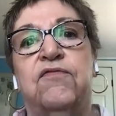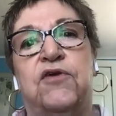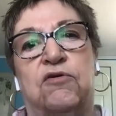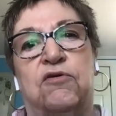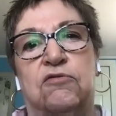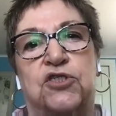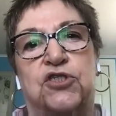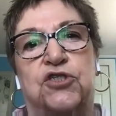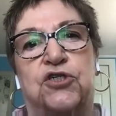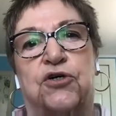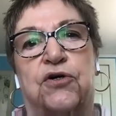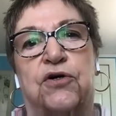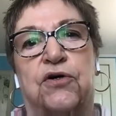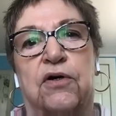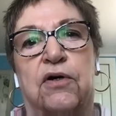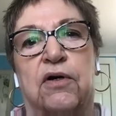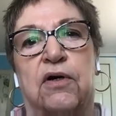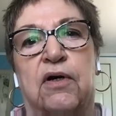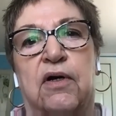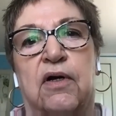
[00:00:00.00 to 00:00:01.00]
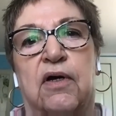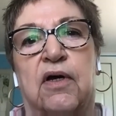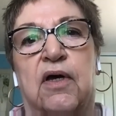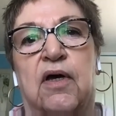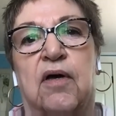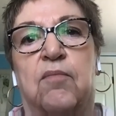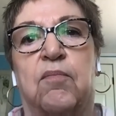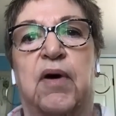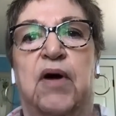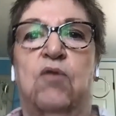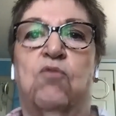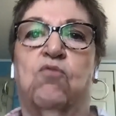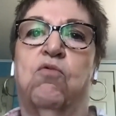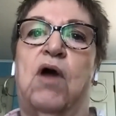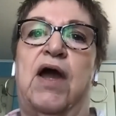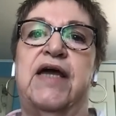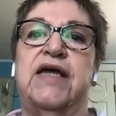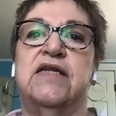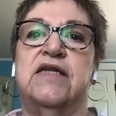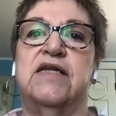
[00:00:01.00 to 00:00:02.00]
future, but
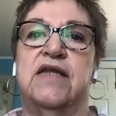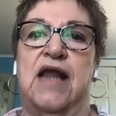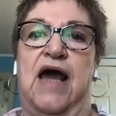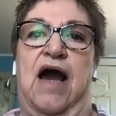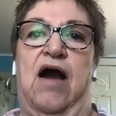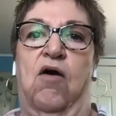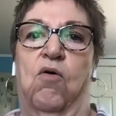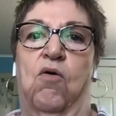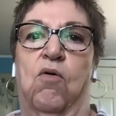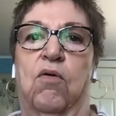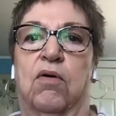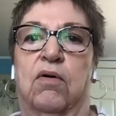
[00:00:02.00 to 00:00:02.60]
right now.